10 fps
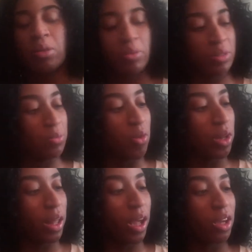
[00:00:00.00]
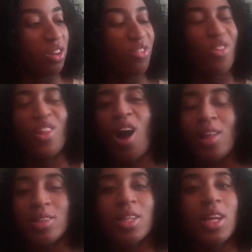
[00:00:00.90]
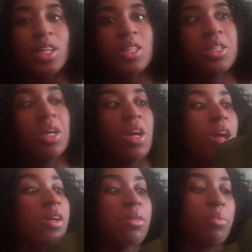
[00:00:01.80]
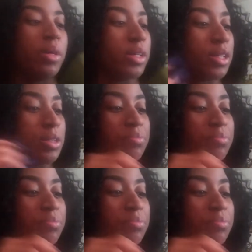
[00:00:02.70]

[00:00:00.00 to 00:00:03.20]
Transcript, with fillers: it was more like for the holidays, but